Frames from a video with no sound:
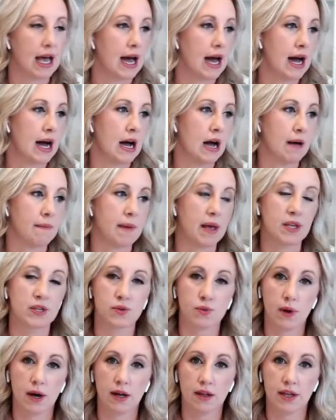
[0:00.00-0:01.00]
as
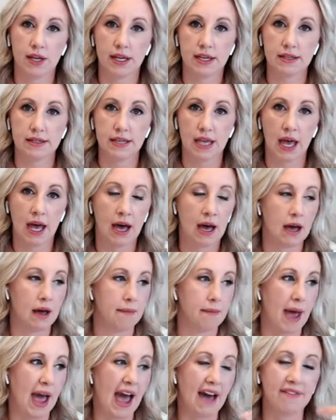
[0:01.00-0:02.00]
well as
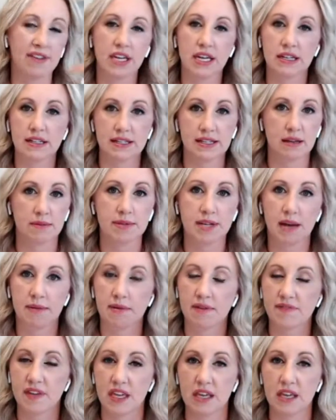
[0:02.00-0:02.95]
having some type of